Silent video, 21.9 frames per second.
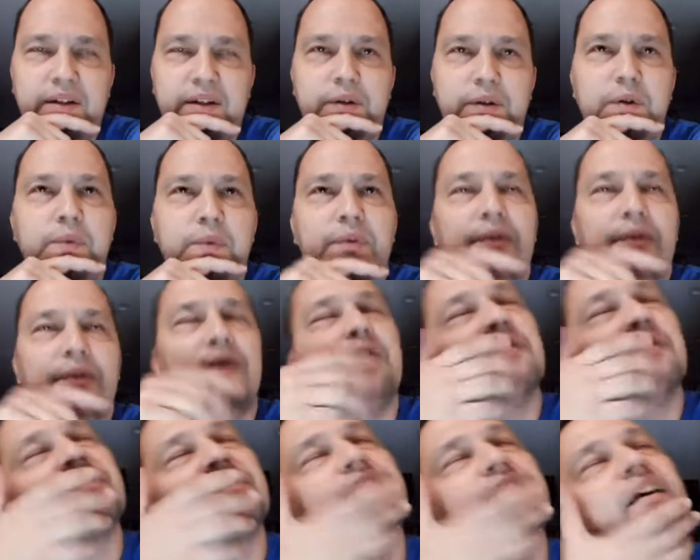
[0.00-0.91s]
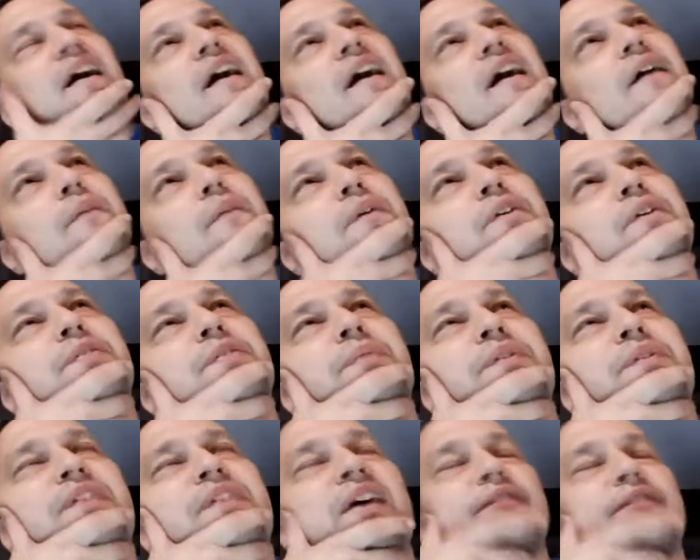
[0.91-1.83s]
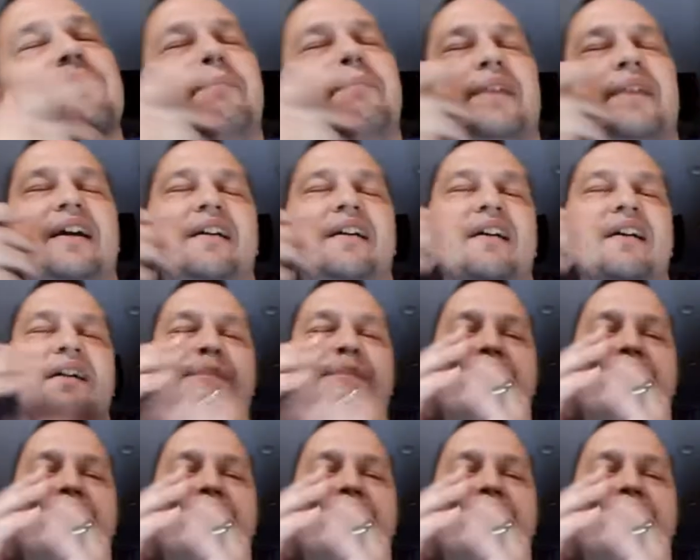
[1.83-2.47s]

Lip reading: Who was we were supposed to have a